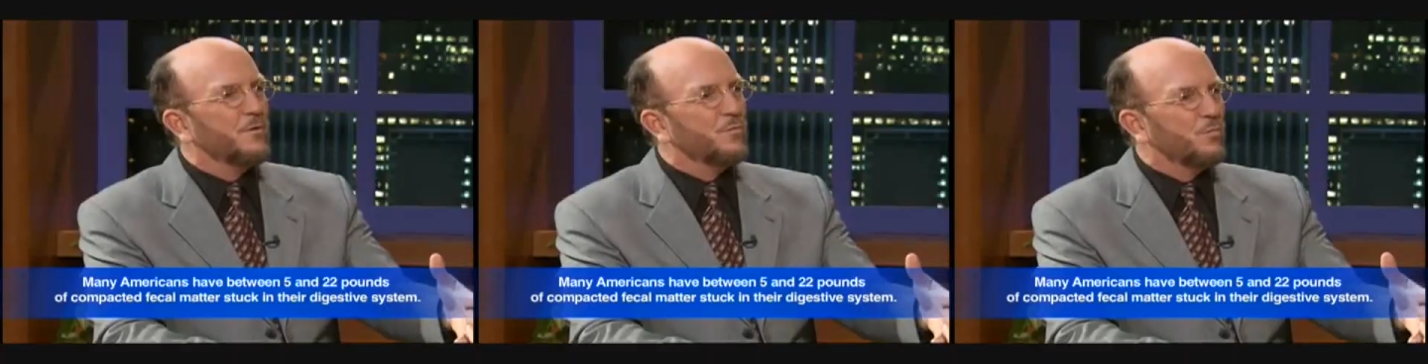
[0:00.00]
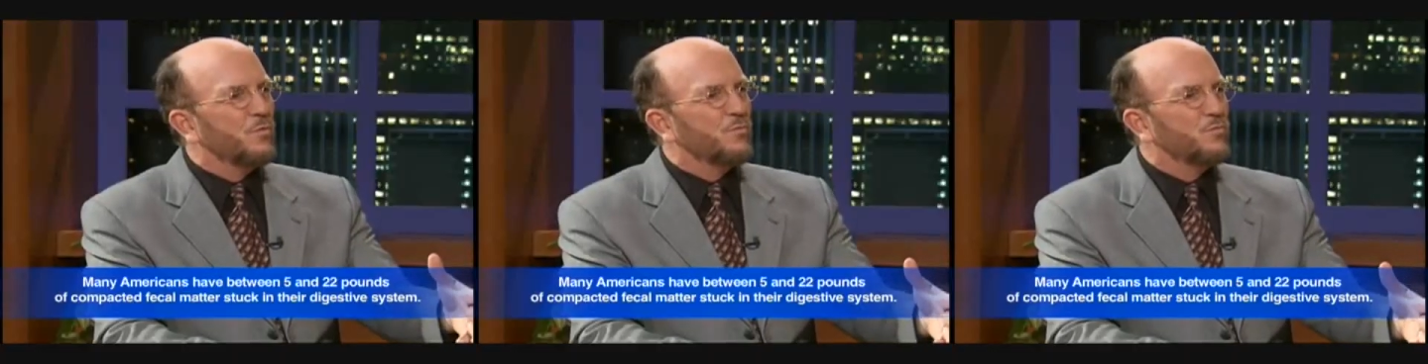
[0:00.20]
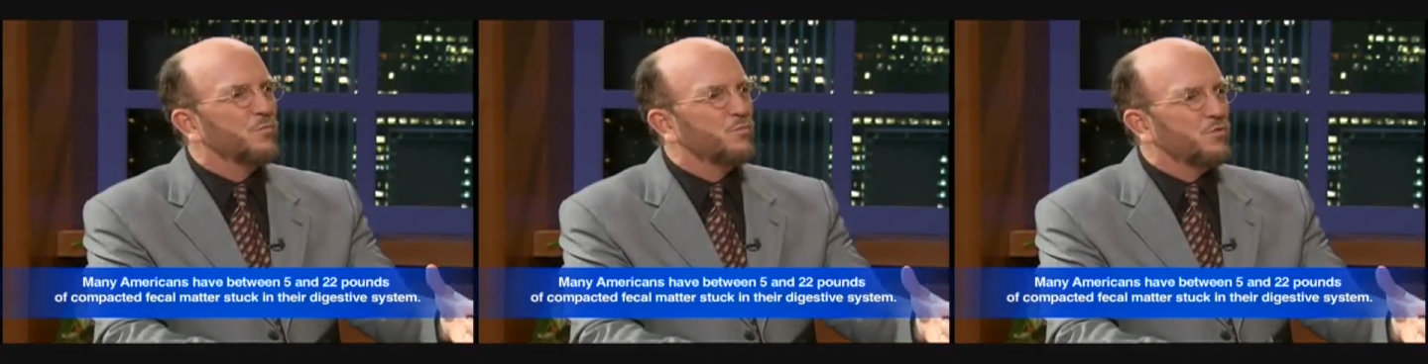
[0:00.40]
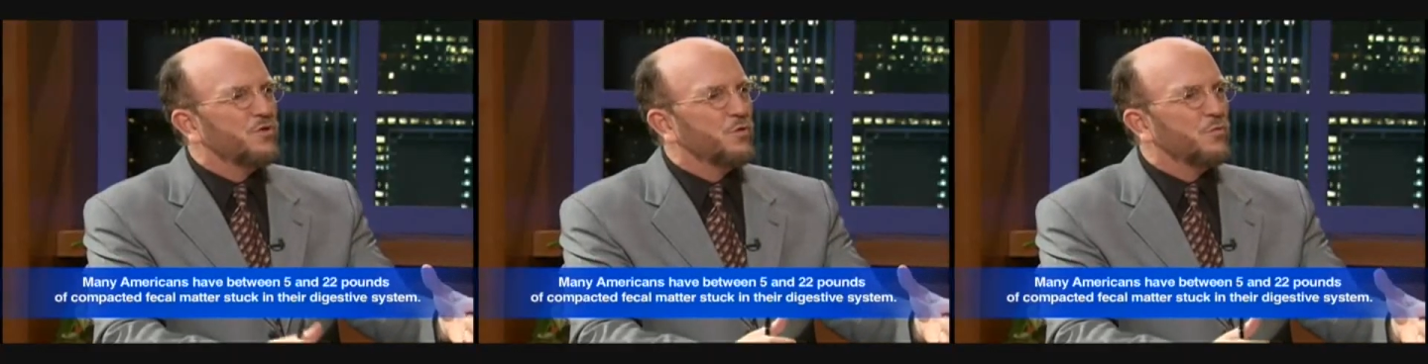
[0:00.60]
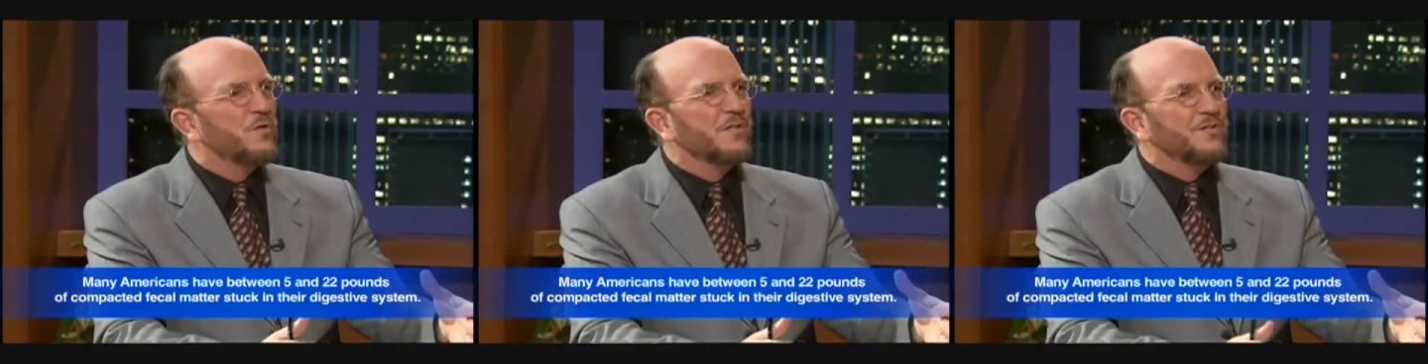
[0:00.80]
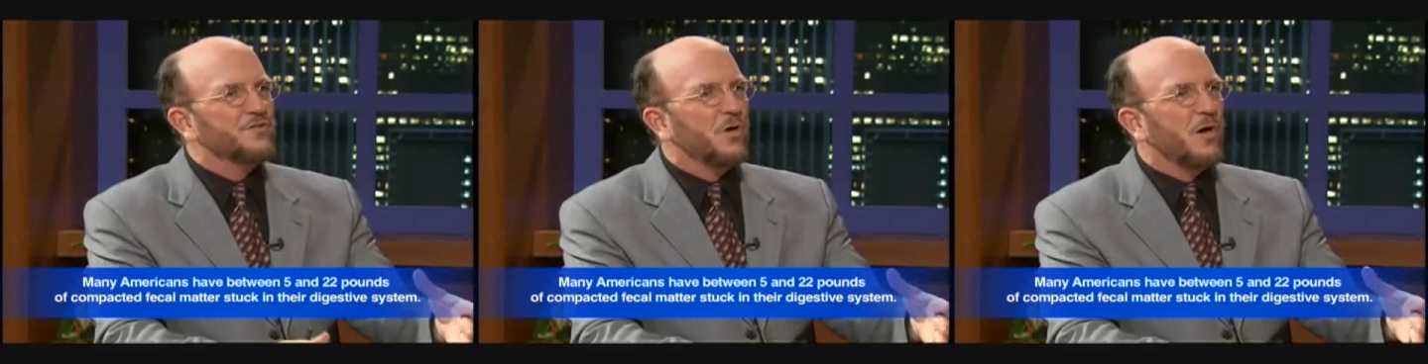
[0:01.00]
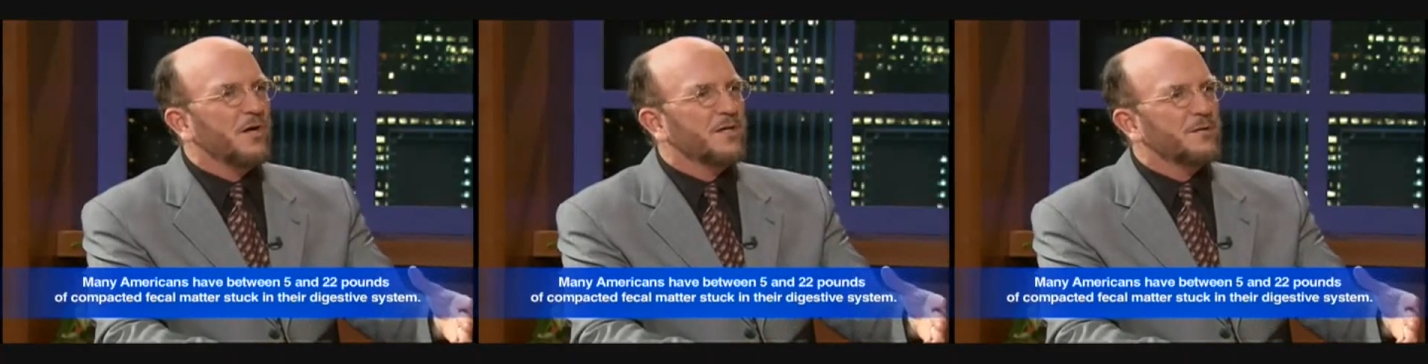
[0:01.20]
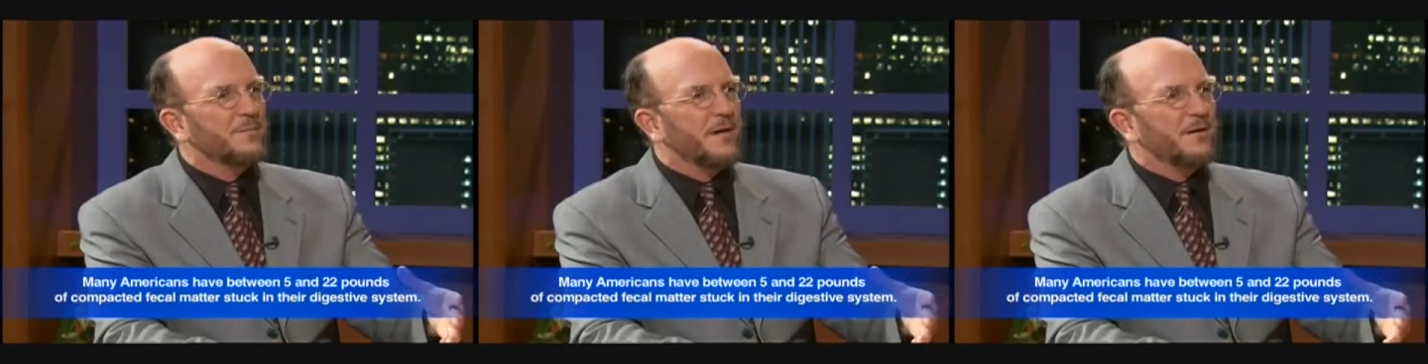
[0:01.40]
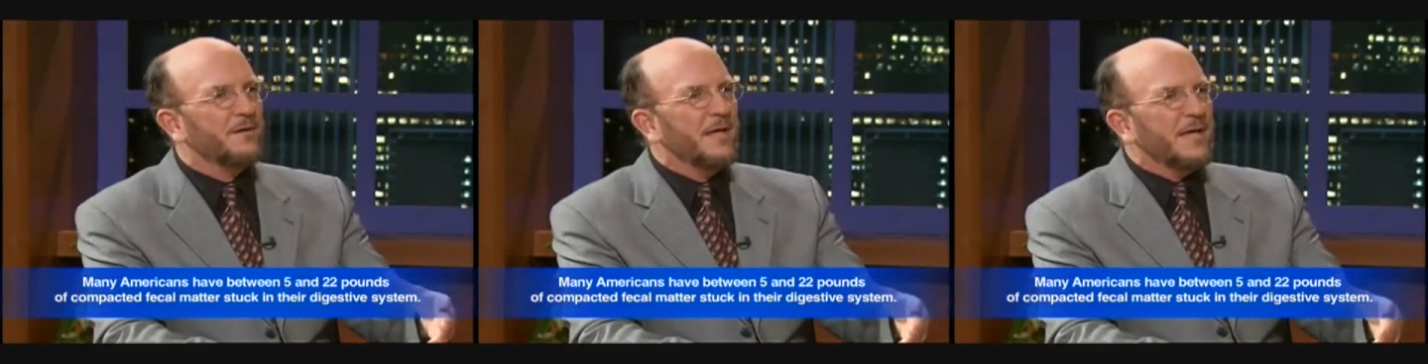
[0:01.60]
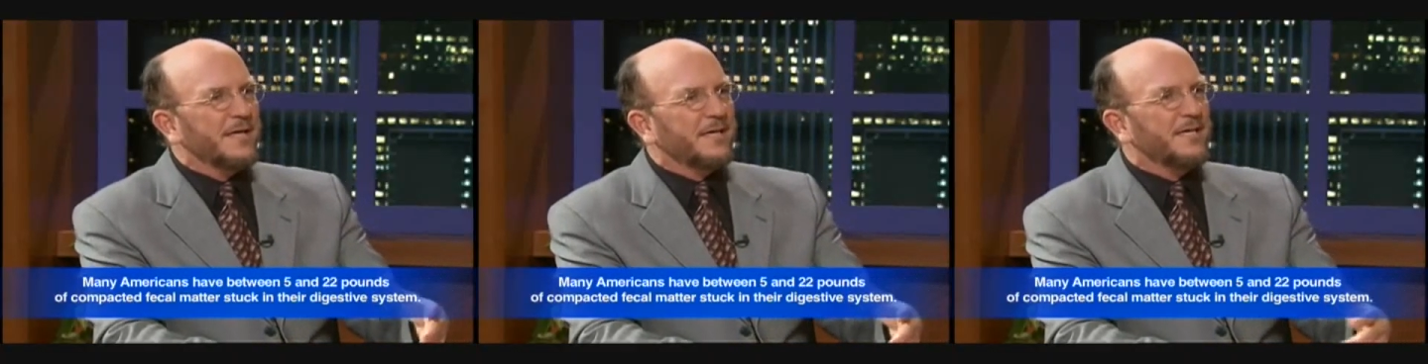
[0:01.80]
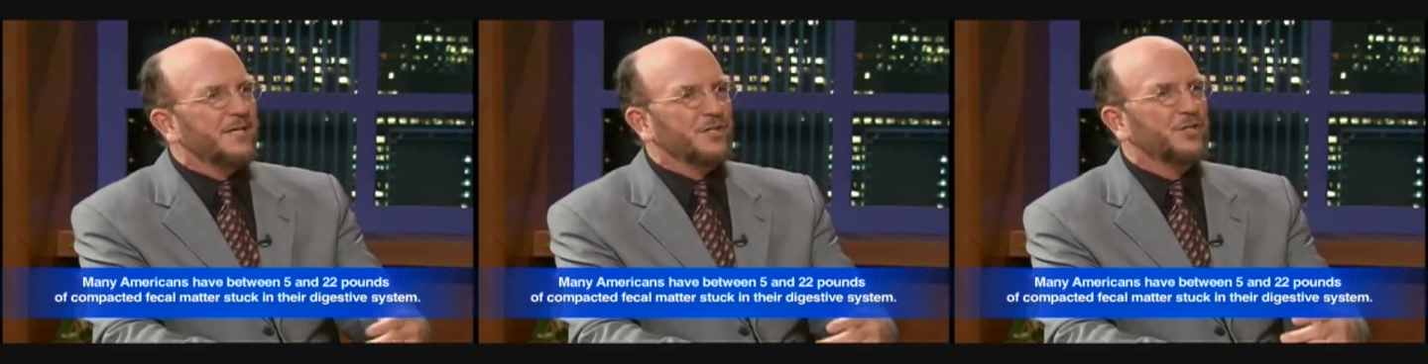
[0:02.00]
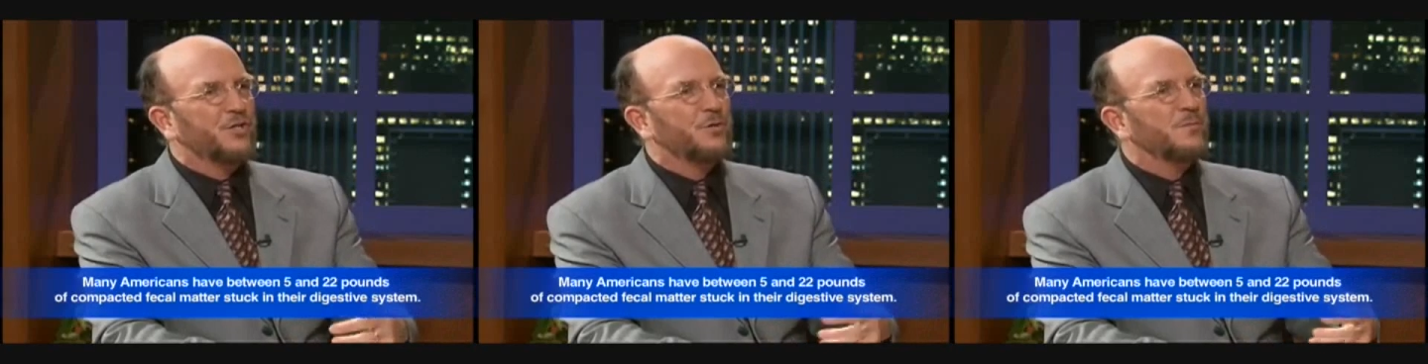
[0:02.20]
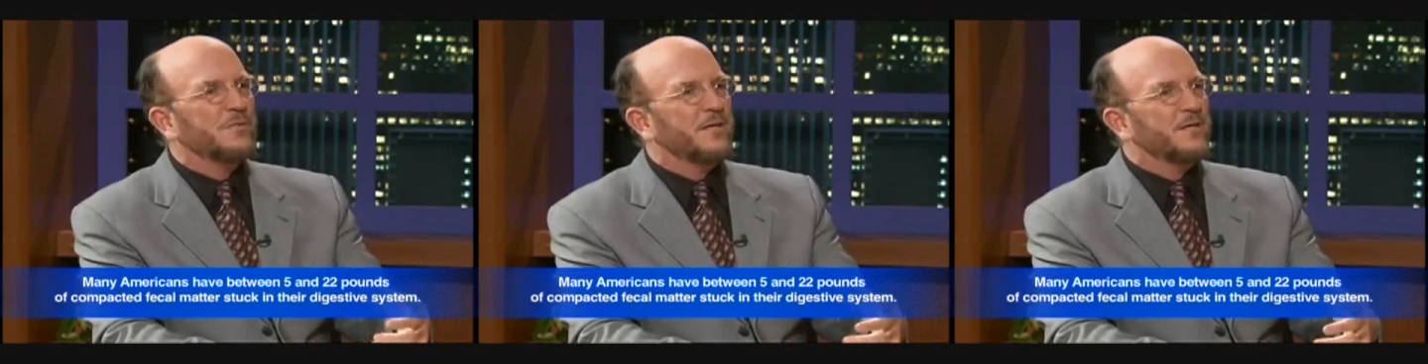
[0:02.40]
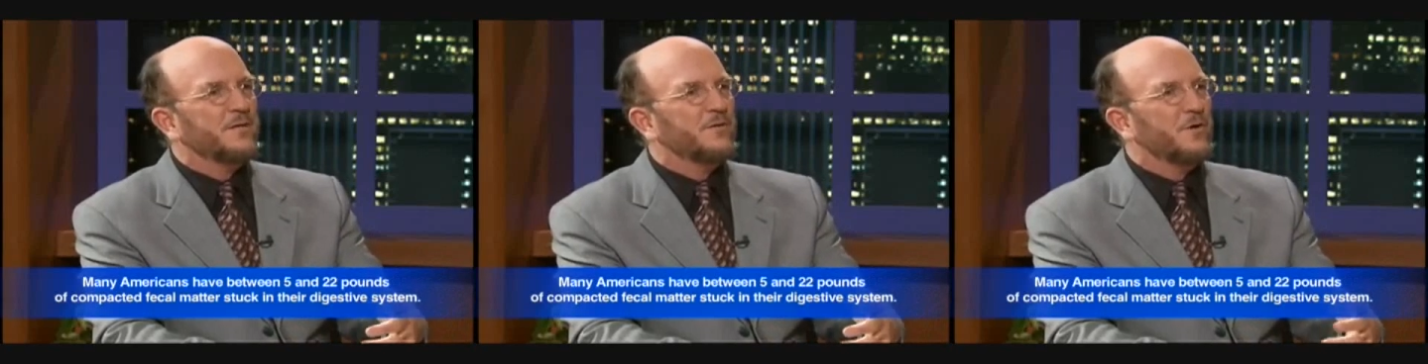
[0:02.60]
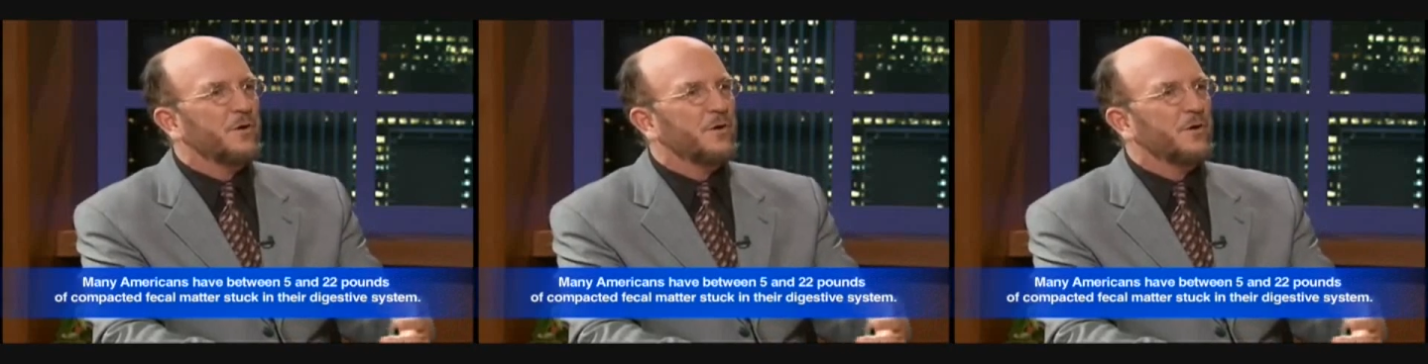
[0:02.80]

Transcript: that you're really right. talking about can accumulate